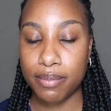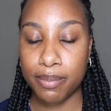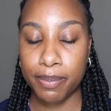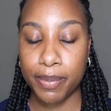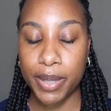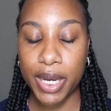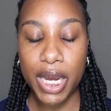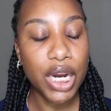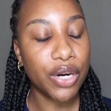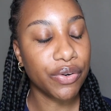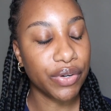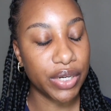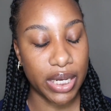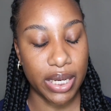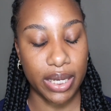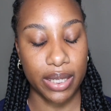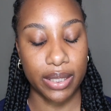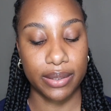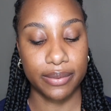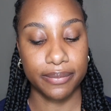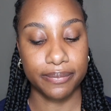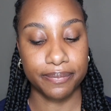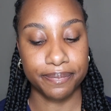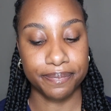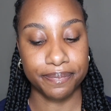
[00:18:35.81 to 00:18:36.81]

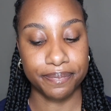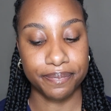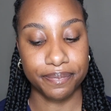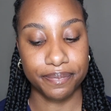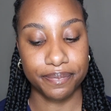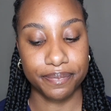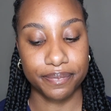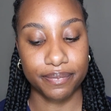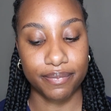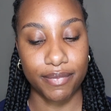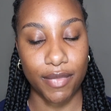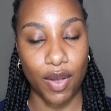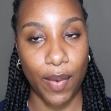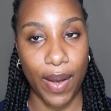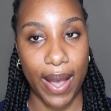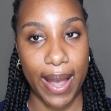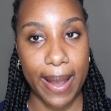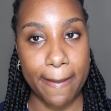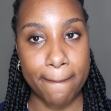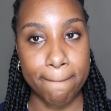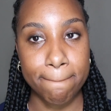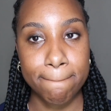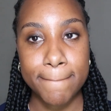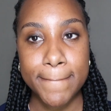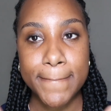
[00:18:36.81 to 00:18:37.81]
Period.
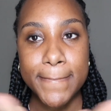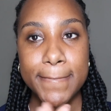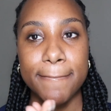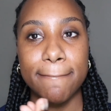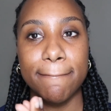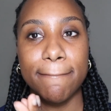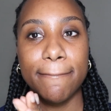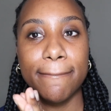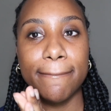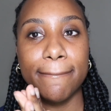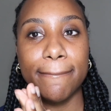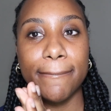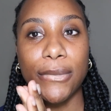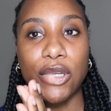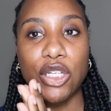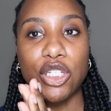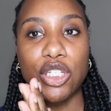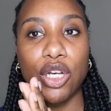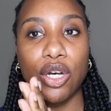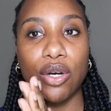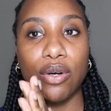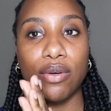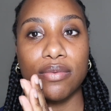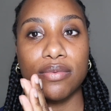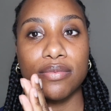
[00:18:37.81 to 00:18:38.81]
Okay?
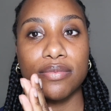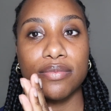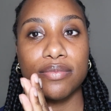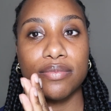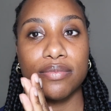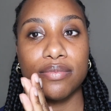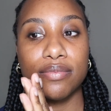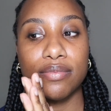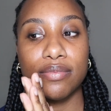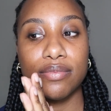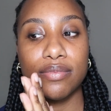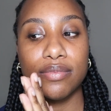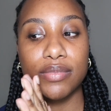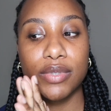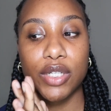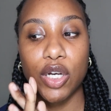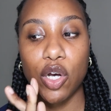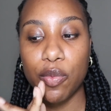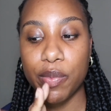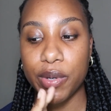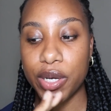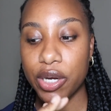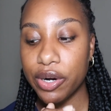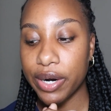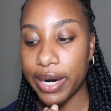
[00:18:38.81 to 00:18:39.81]
So
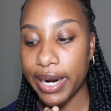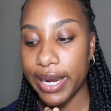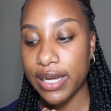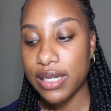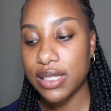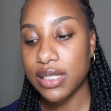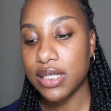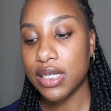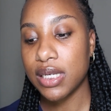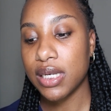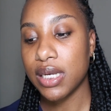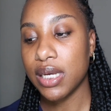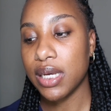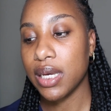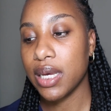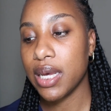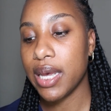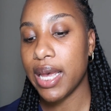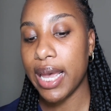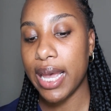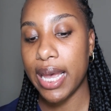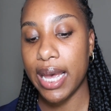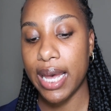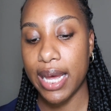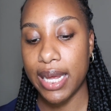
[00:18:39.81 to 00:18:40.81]
go be great.
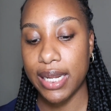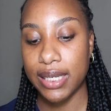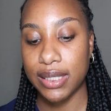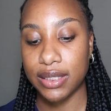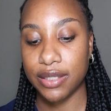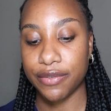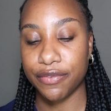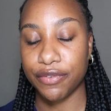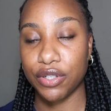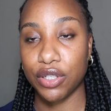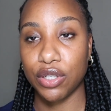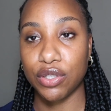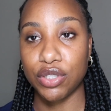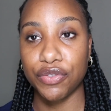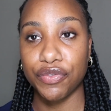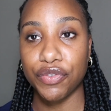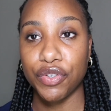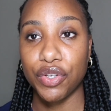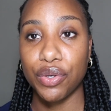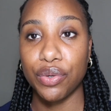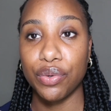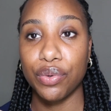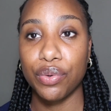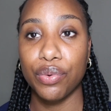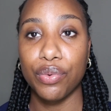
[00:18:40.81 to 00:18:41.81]
And for those
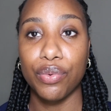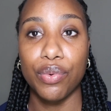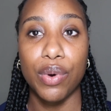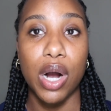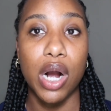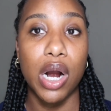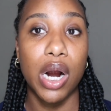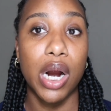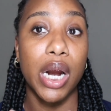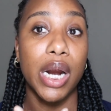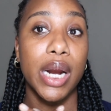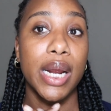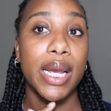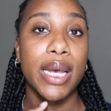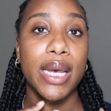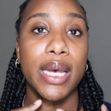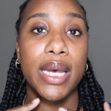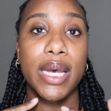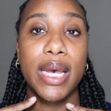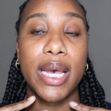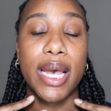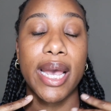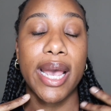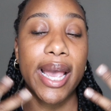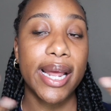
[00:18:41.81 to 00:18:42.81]
of you who are
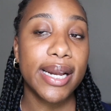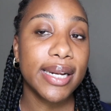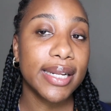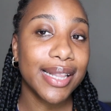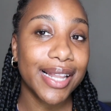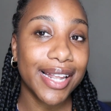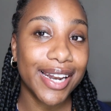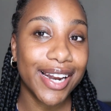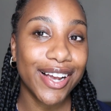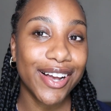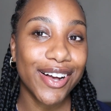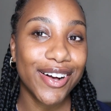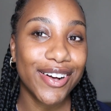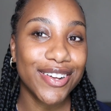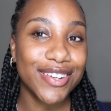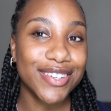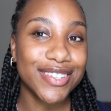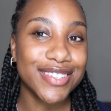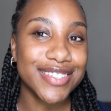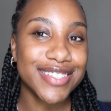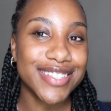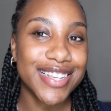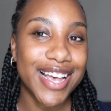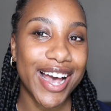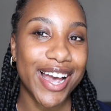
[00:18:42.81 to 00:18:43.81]
in
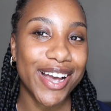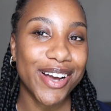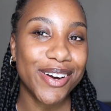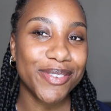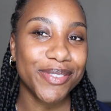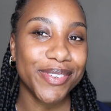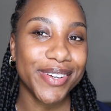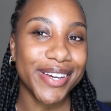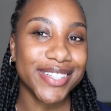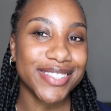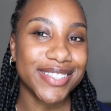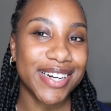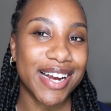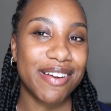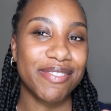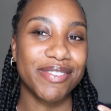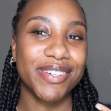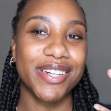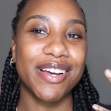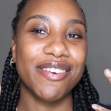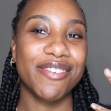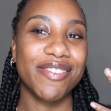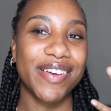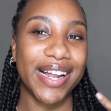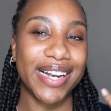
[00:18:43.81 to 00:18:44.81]
clinicals. I hope you guys are
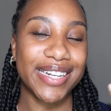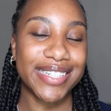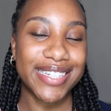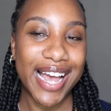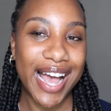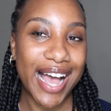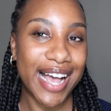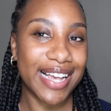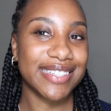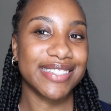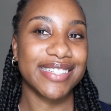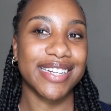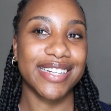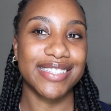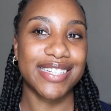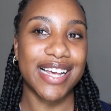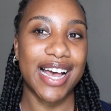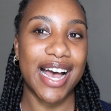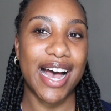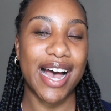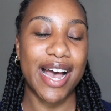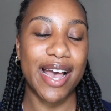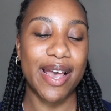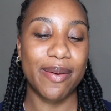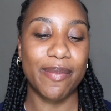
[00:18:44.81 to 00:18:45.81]
having a fantastic
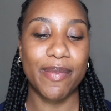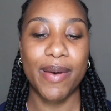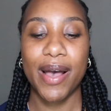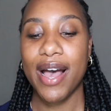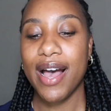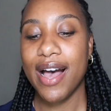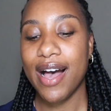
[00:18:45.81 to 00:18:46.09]
time.